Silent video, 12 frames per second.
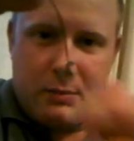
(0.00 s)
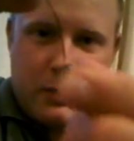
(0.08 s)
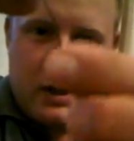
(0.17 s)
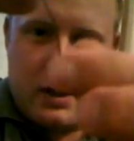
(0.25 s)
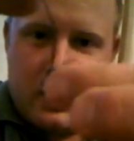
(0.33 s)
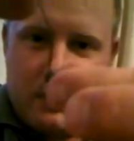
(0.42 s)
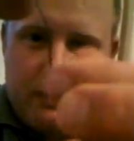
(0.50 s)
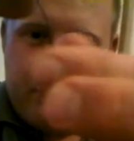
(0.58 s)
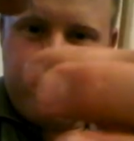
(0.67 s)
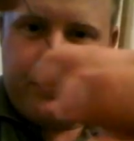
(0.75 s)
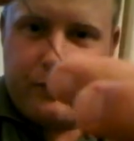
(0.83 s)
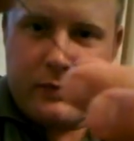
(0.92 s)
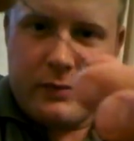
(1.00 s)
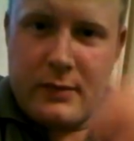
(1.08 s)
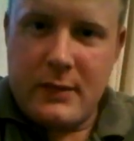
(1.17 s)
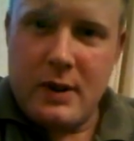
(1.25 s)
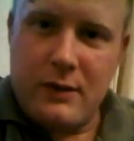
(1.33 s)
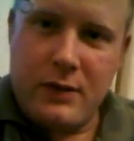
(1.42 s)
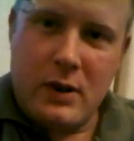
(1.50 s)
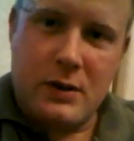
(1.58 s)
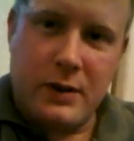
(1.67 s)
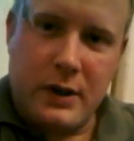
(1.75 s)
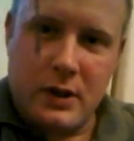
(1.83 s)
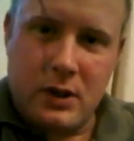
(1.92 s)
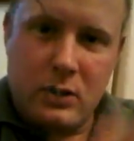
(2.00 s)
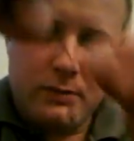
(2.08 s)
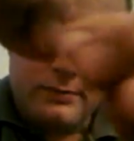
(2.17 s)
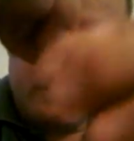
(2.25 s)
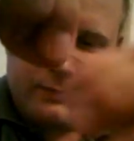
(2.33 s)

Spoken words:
But first thing you do,